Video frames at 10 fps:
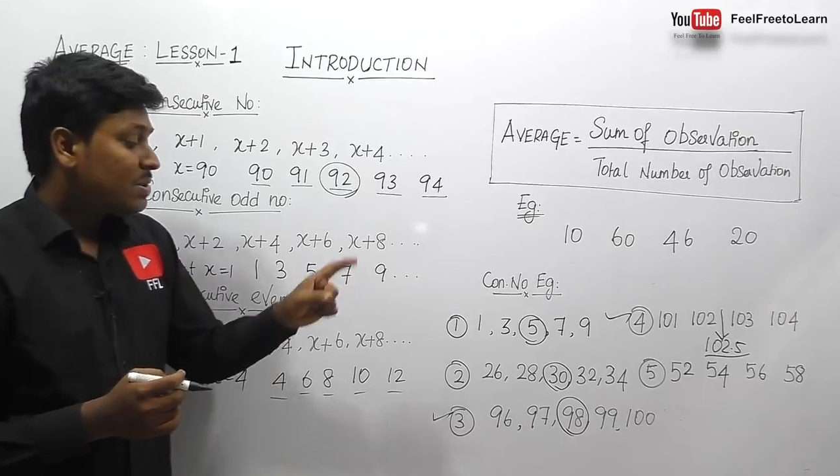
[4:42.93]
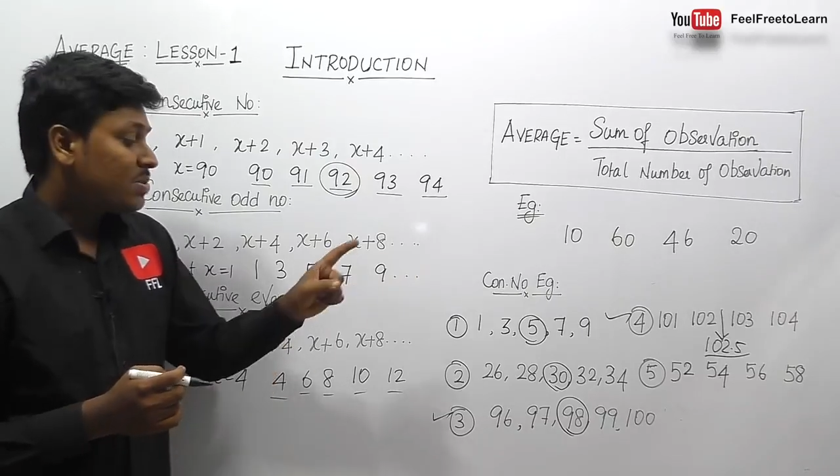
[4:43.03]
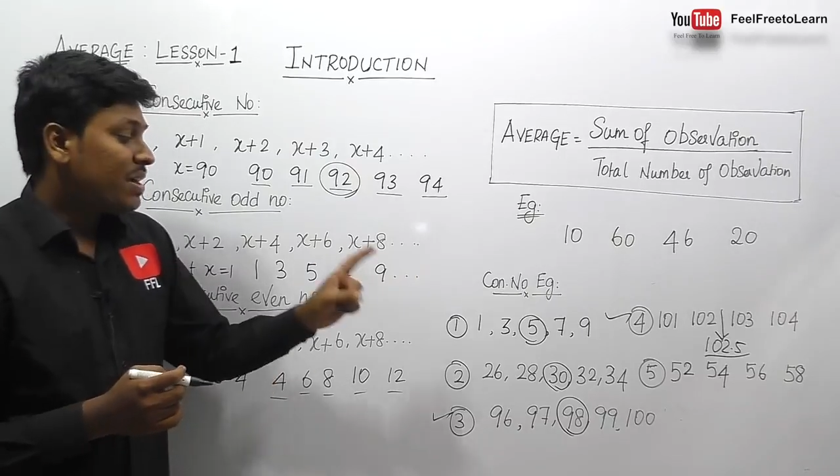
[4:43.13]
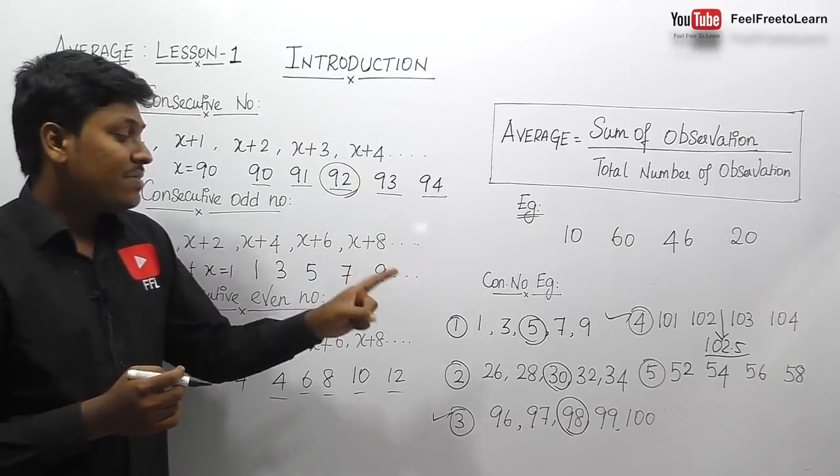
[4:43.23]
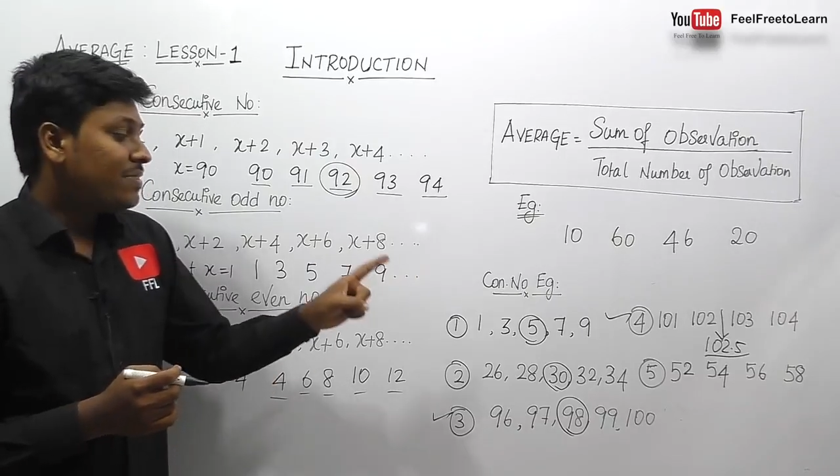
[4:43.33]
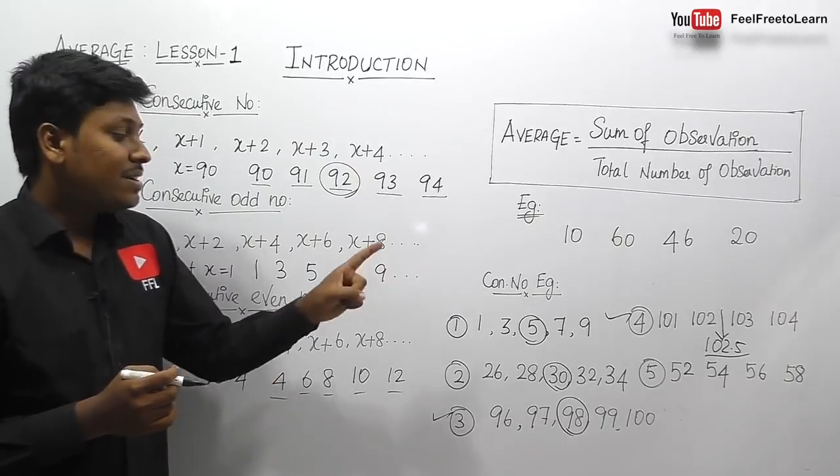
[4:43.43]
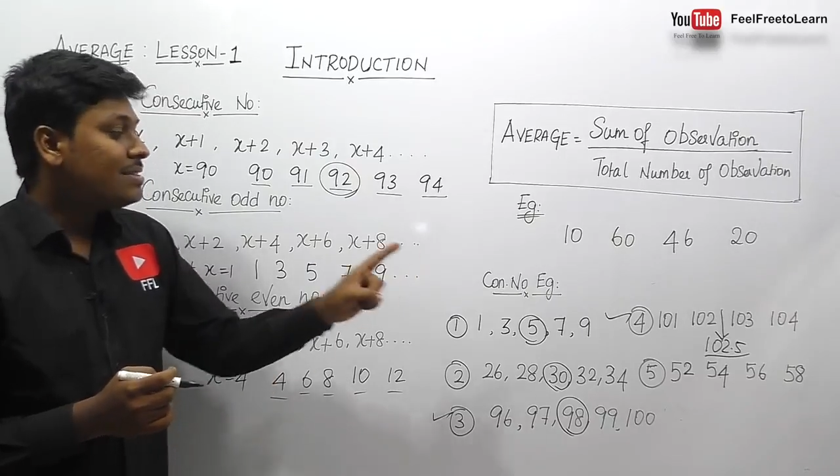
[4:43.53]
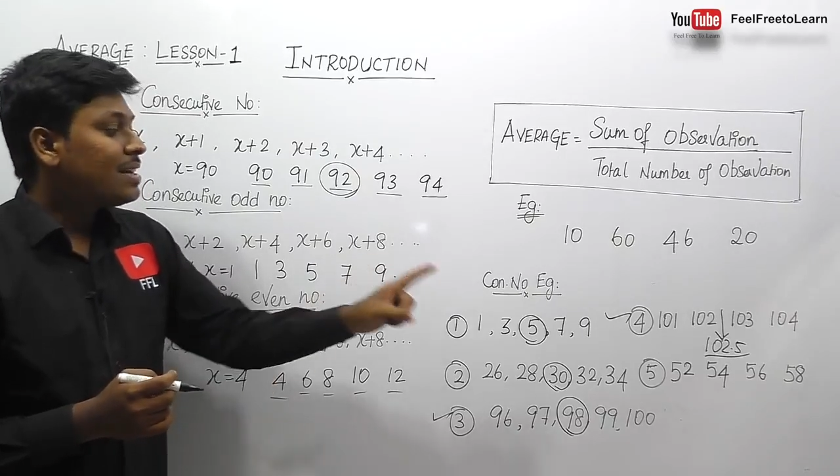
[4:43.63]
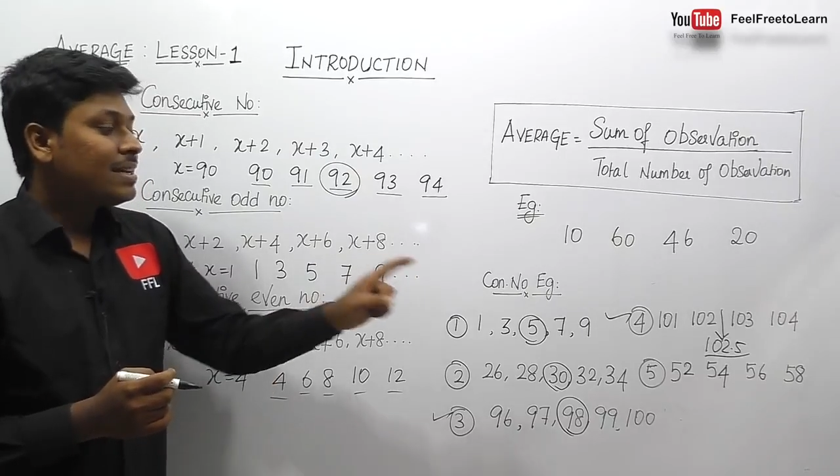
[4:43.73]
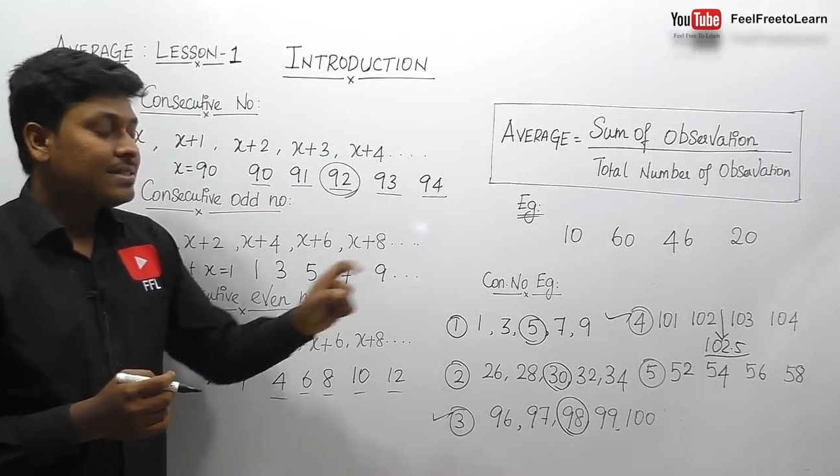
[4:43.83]
So if it
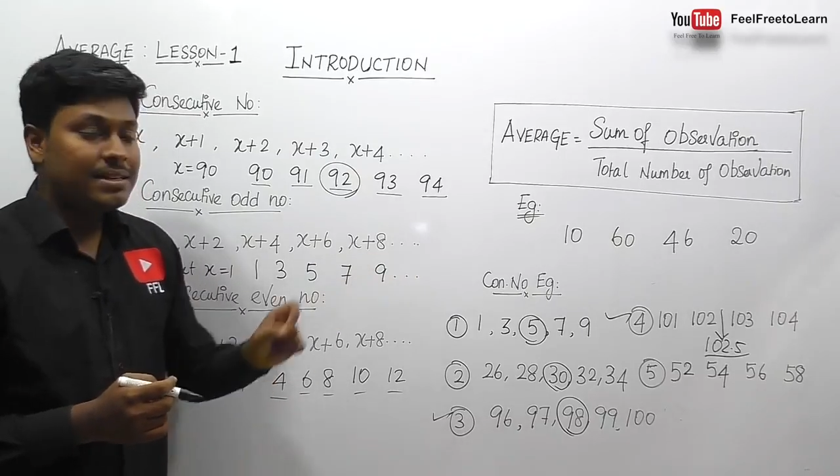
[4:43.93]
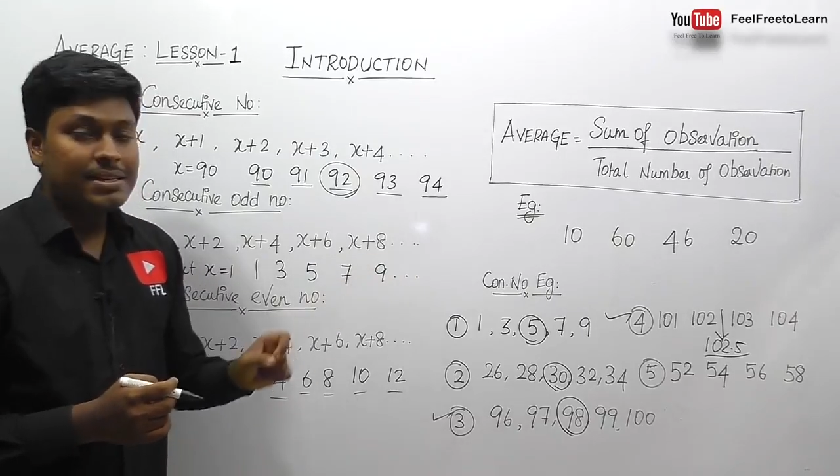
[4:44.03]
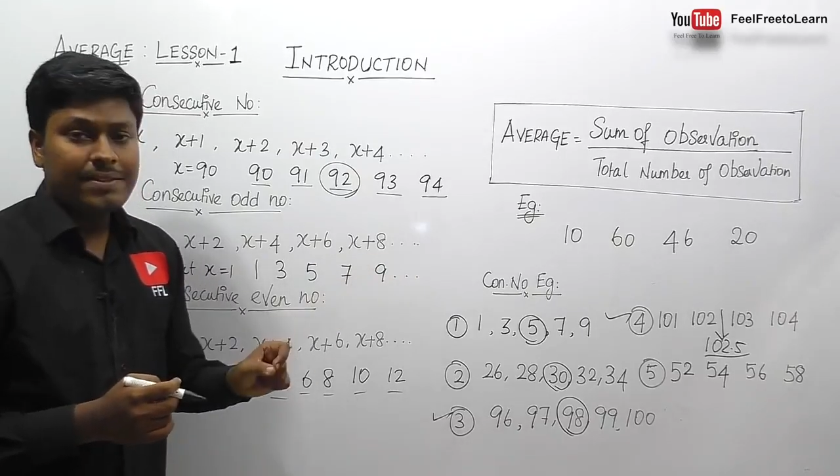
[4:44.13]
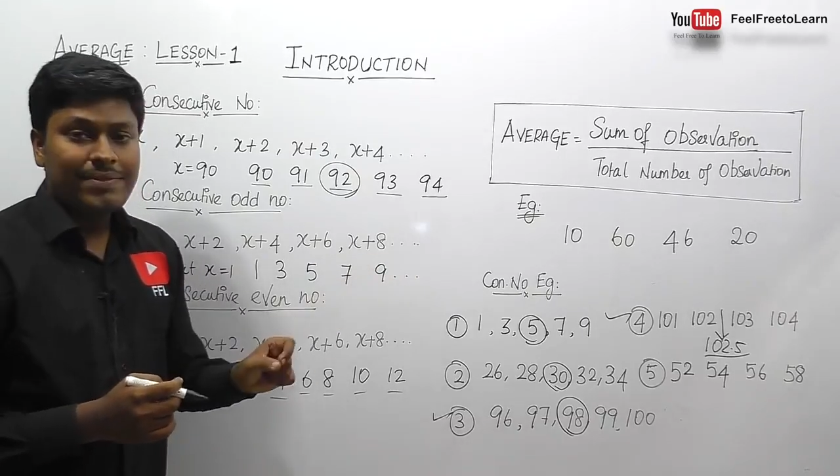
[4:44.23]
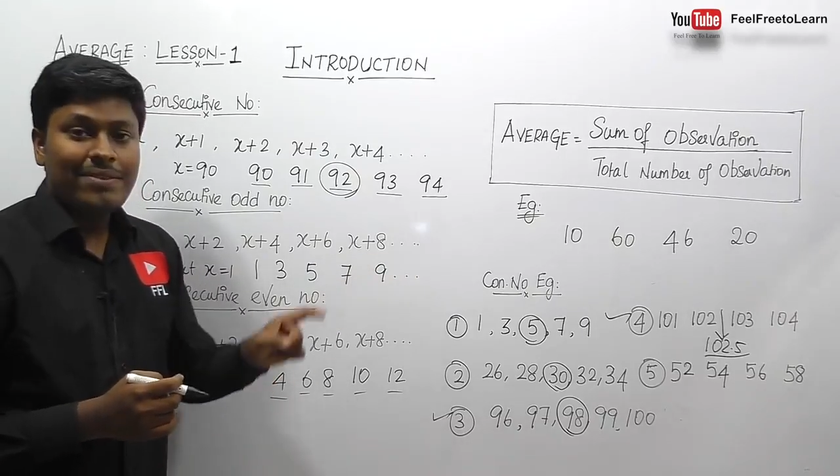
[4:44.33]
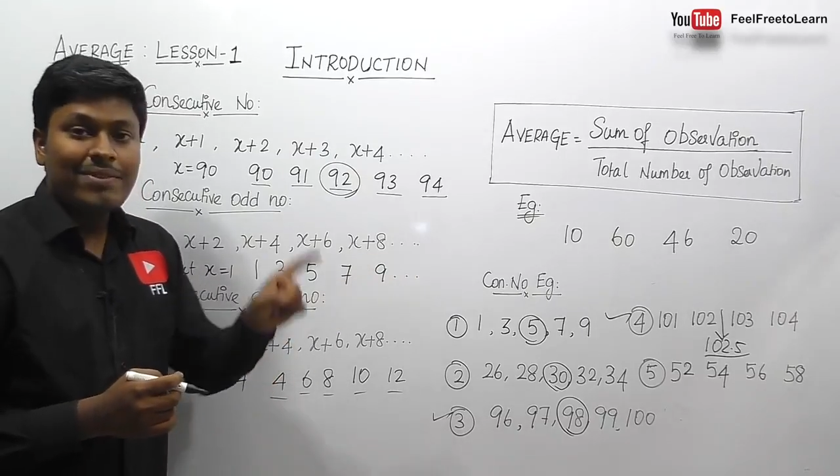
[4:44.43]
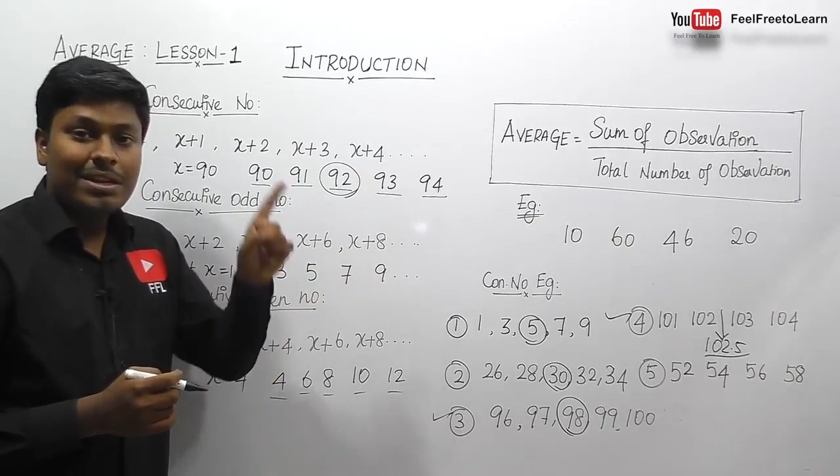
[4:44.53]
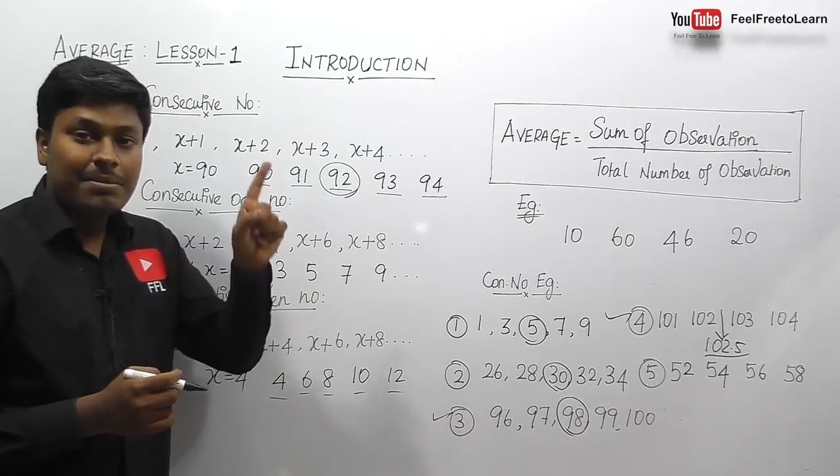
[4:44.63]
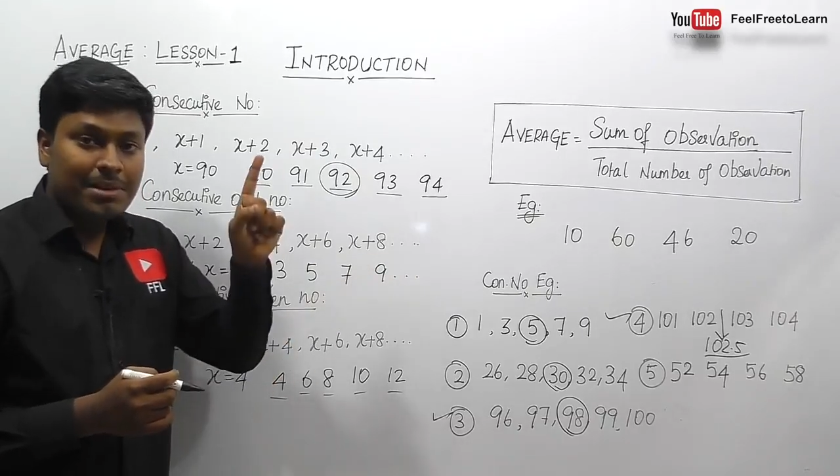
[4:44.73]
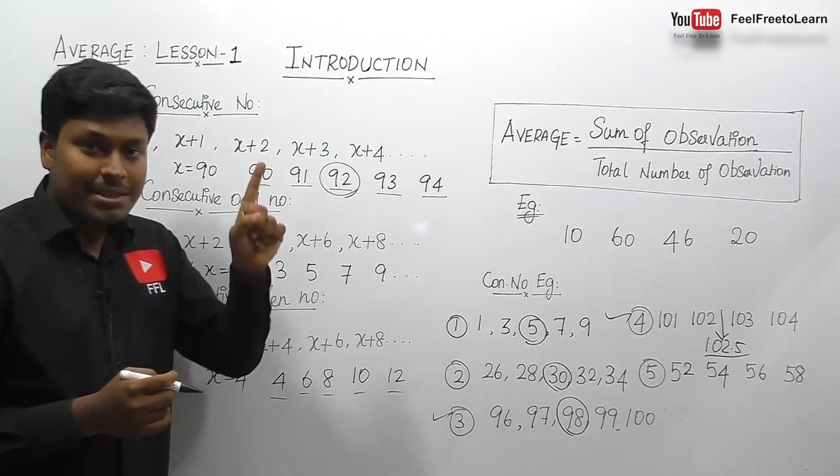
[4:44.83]
is a consecutive
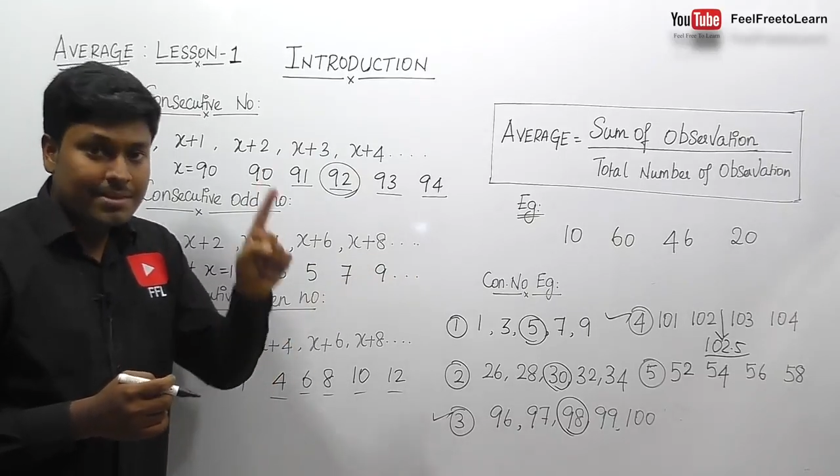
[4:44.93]
even number,